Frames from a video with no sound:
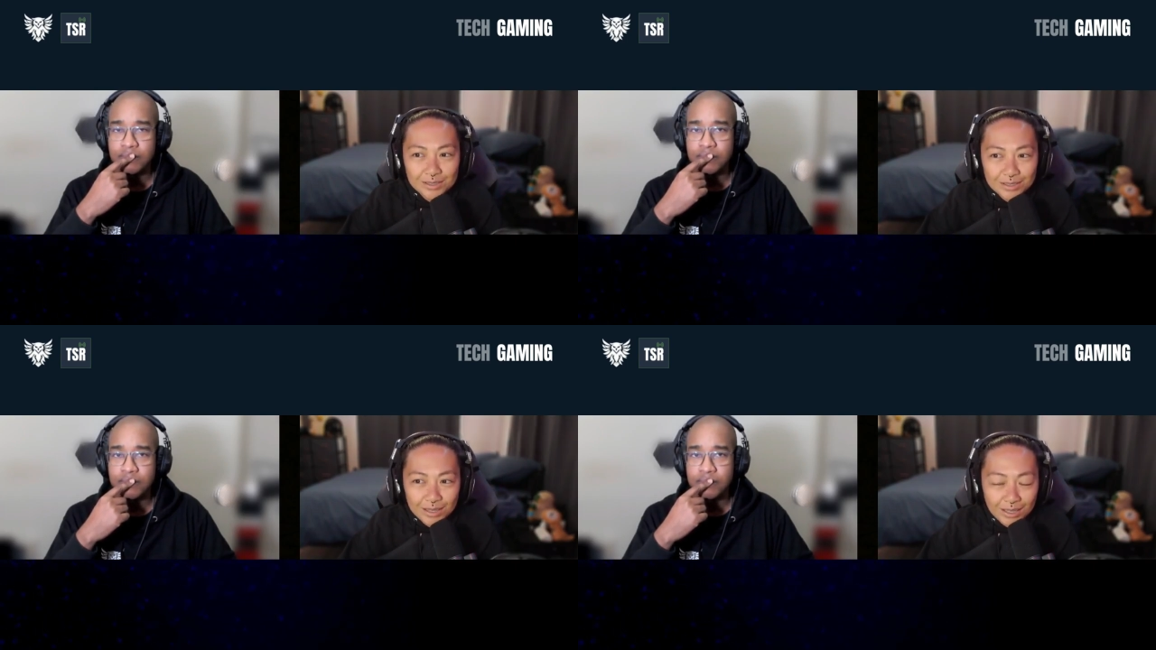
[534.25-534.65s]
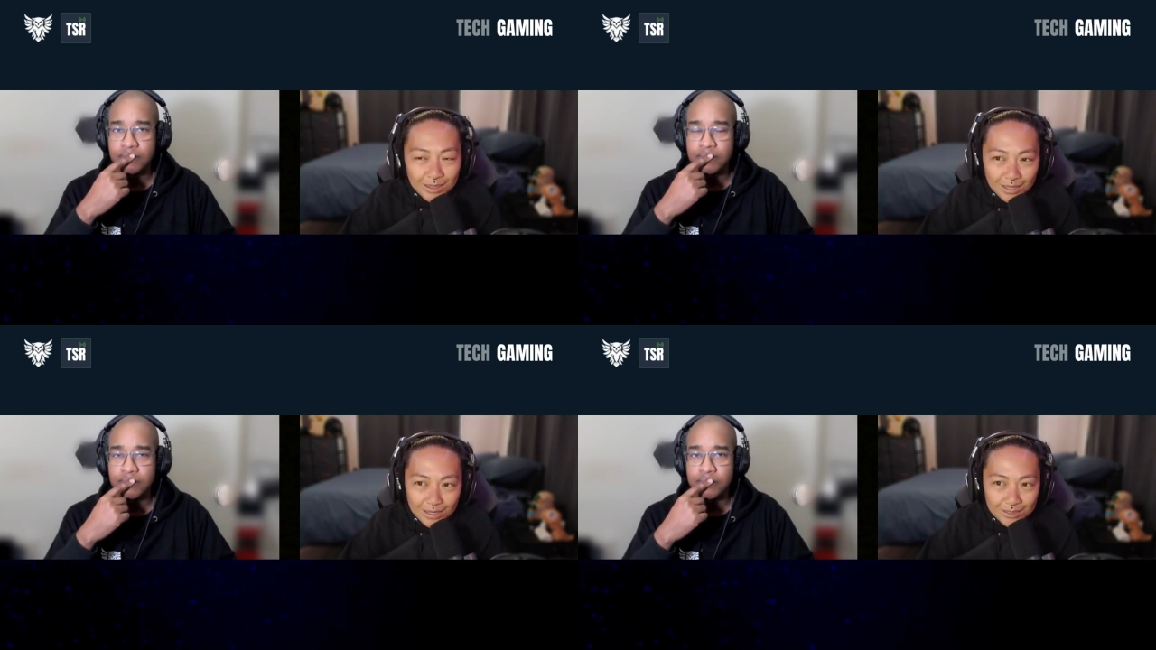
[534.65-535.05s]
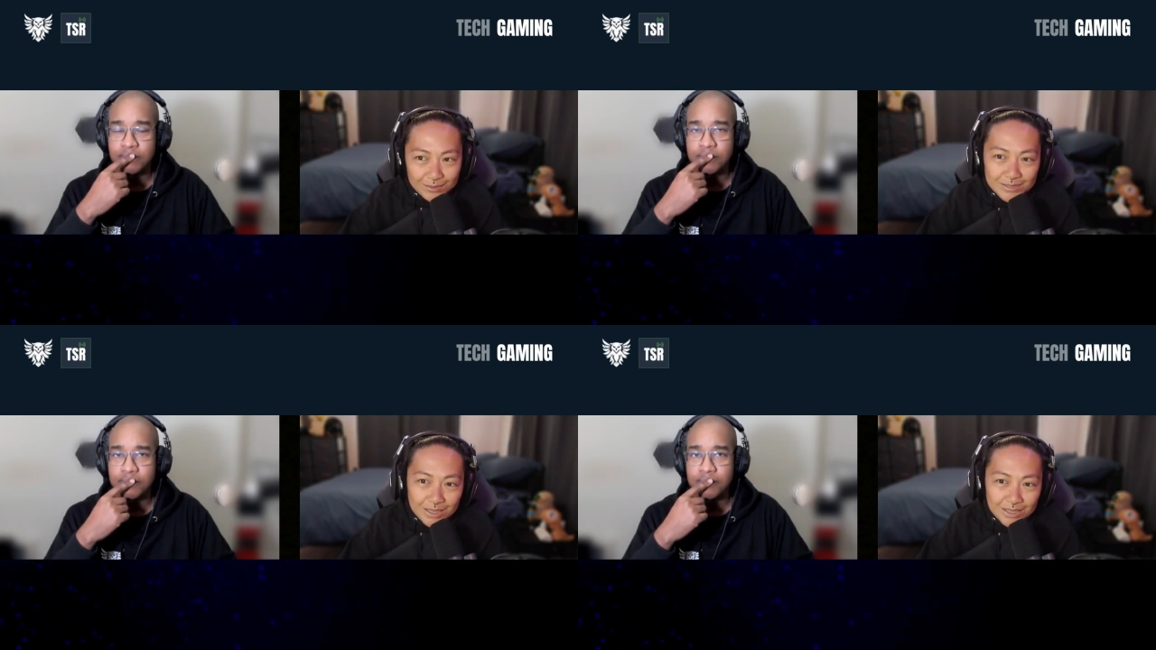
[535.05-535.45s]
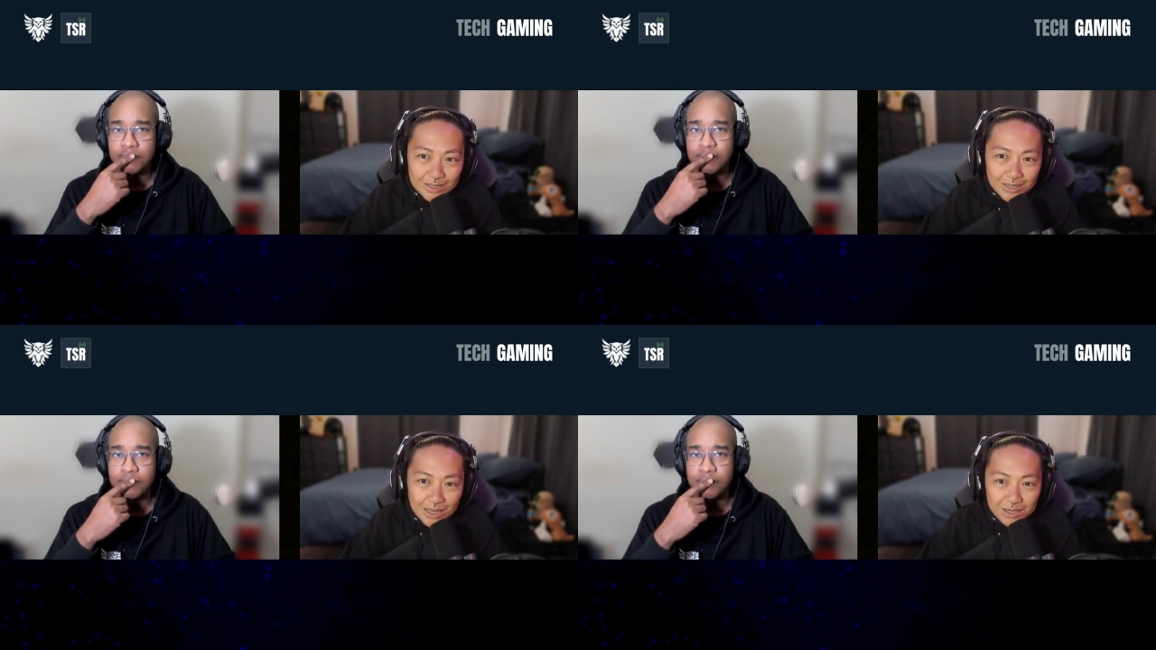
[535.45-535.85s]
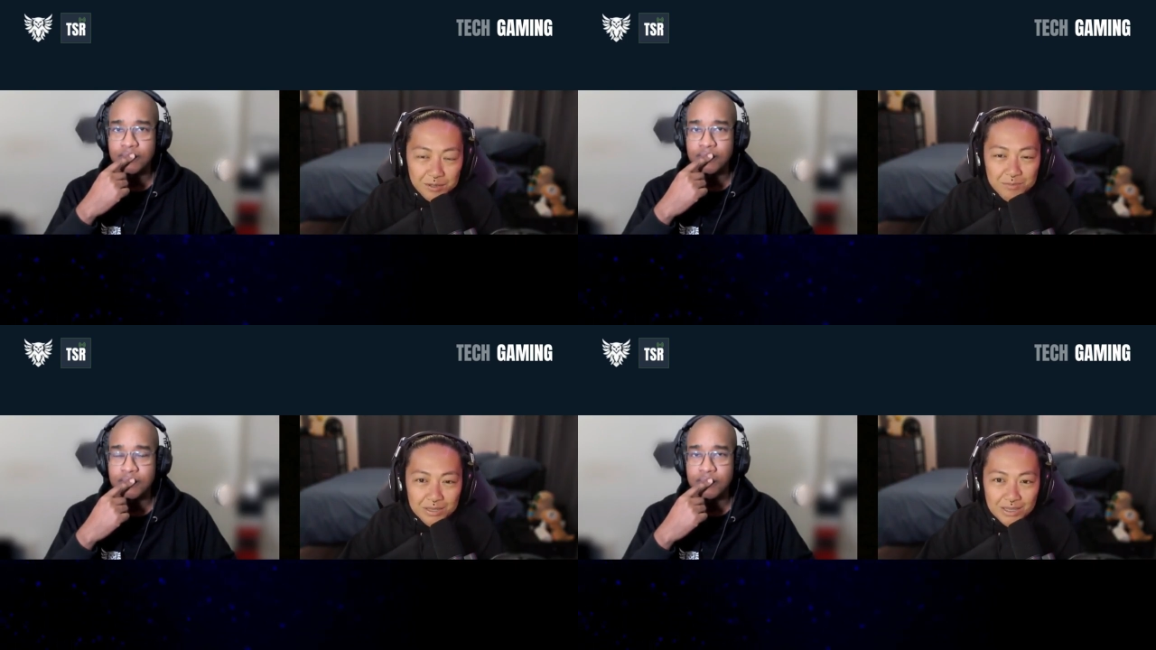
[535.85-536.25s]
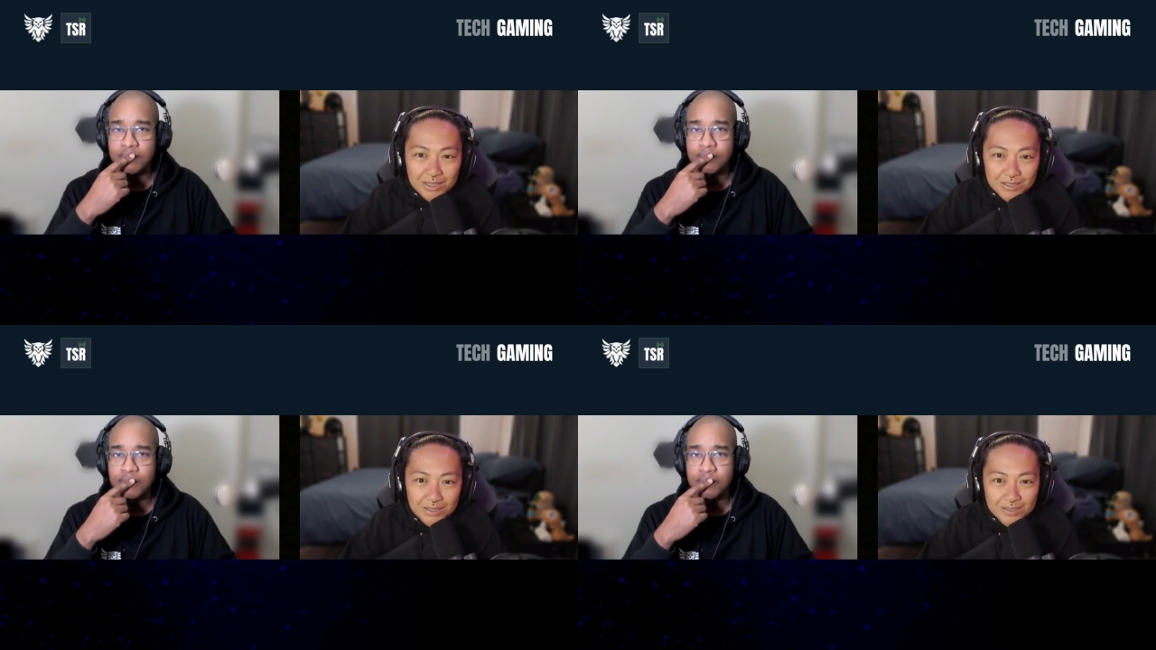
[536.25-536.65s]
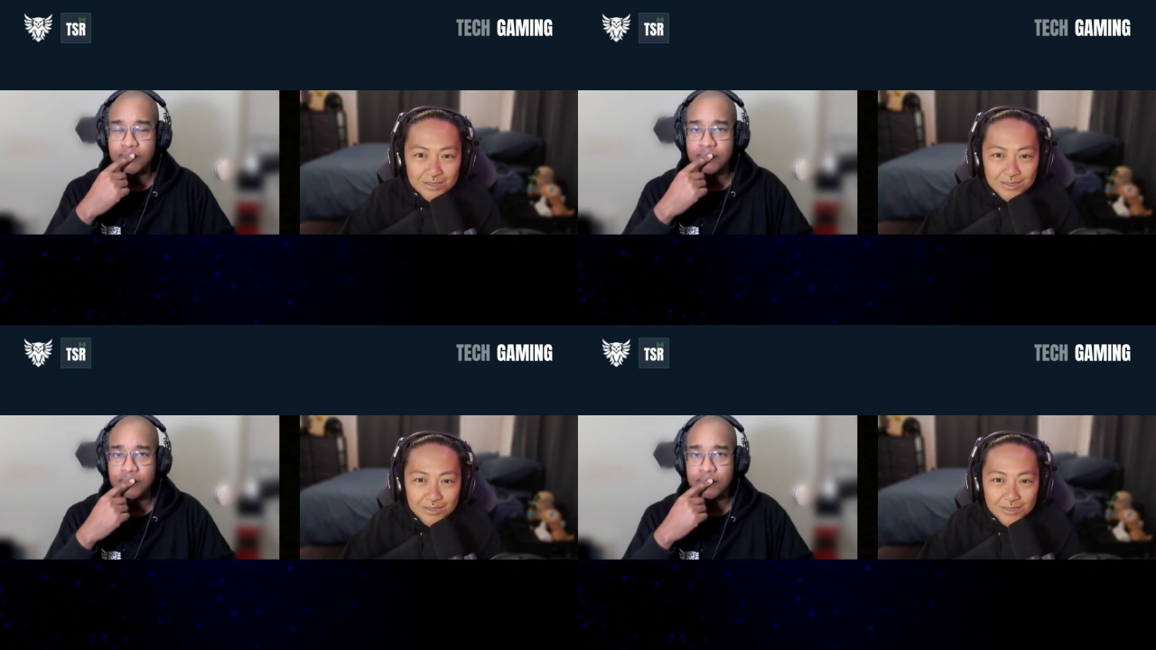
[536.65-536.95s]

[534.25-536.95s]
Speaker 1: and then it was like okay, I mean it's